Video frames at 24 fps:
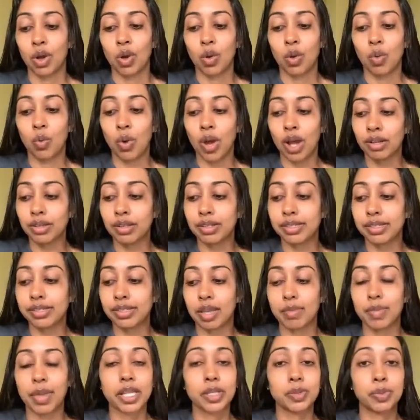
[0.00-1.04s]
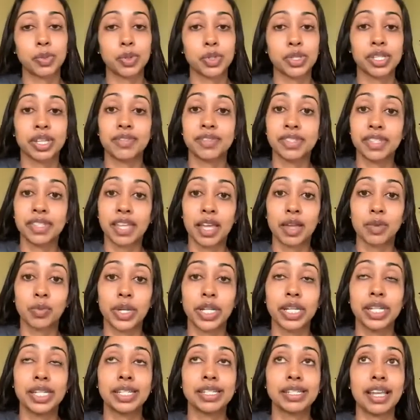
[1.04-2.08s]
Well, some experts have said we
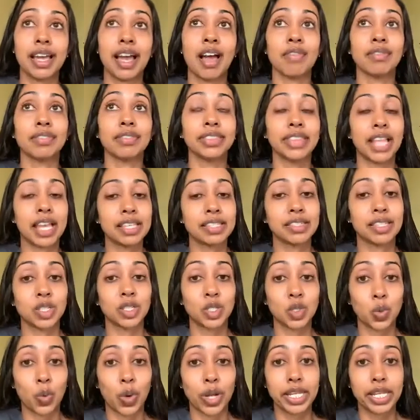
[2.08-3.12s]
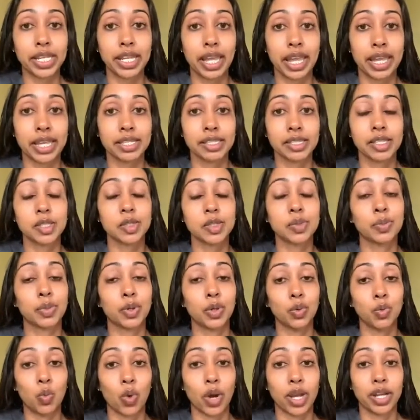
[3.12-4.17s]
need to have less than 20 cases per
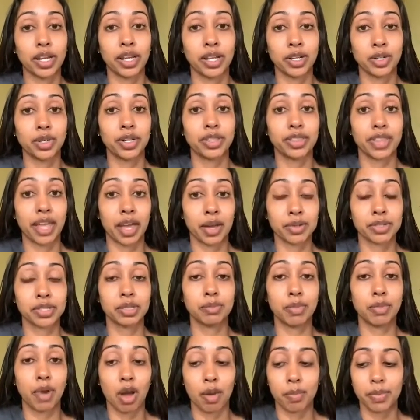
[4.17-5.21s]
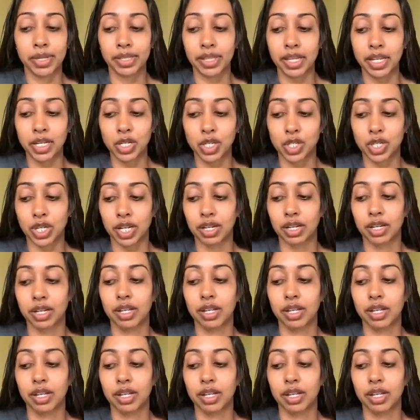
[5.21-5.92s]
100,000 population.